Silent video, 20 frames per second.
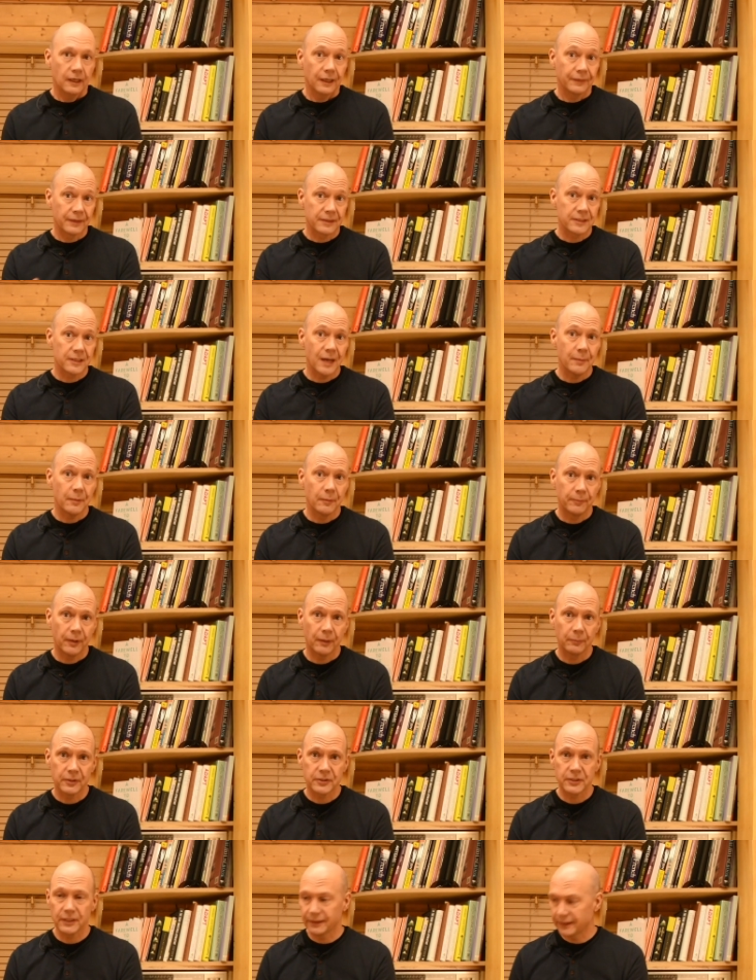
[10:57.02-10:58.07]
At the time of
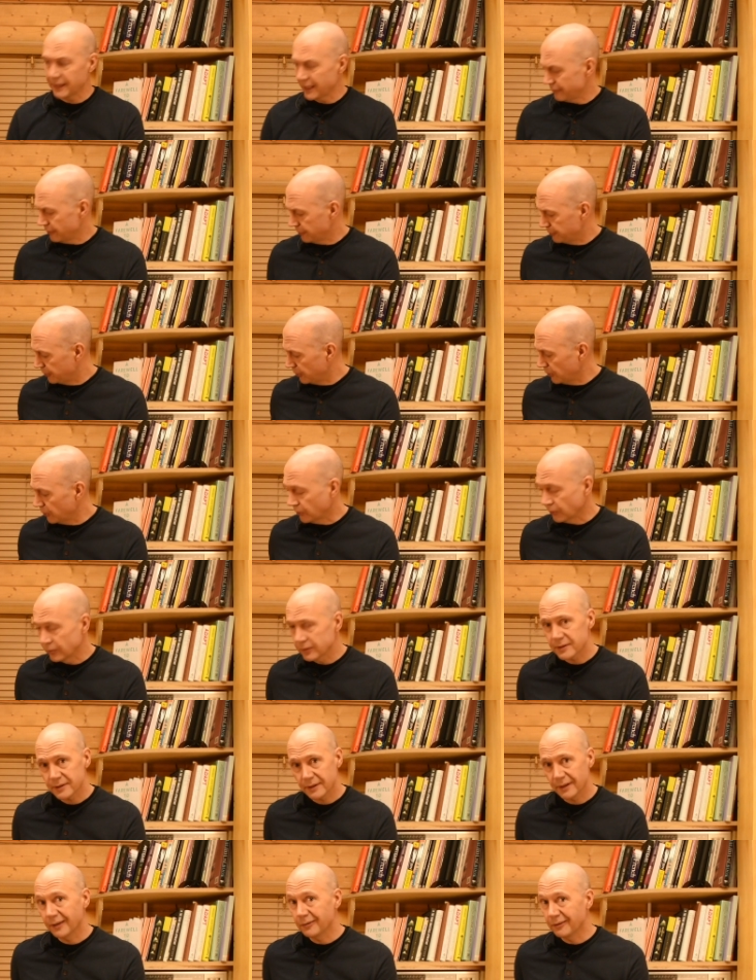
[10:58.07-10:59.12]
publishing their
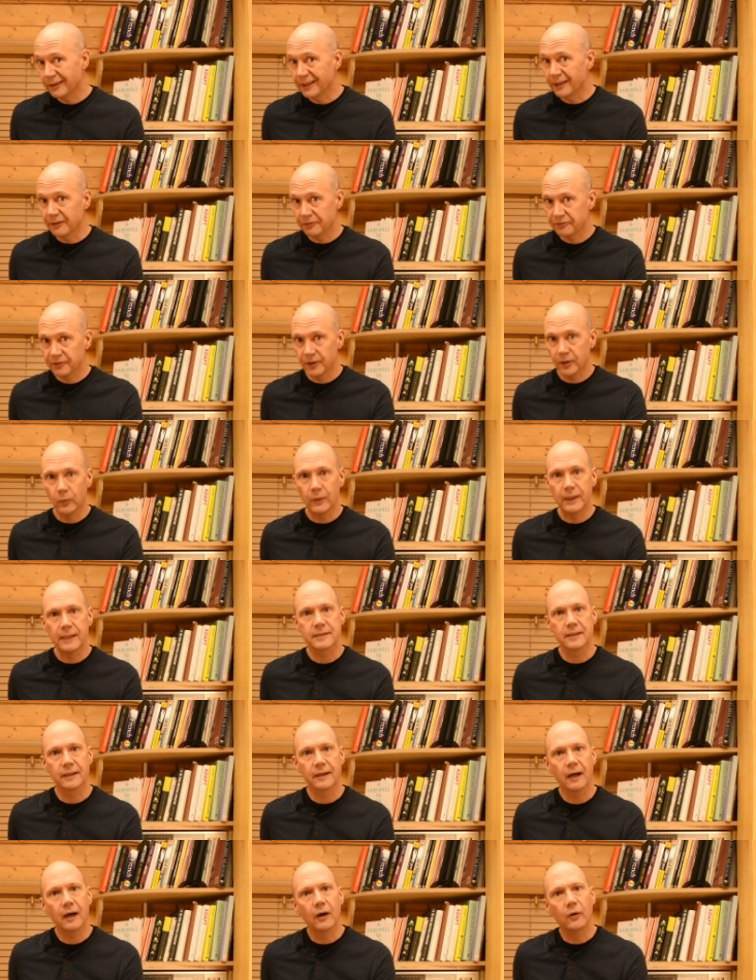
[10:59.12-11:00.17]
report, only a few
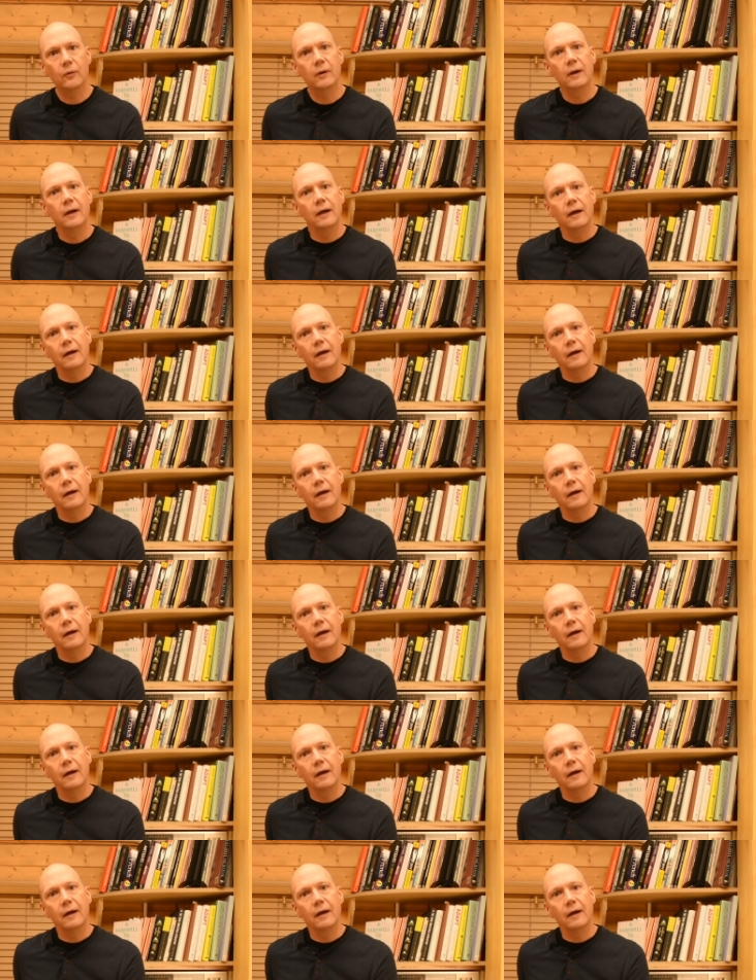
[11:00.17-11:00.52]
weeks ago,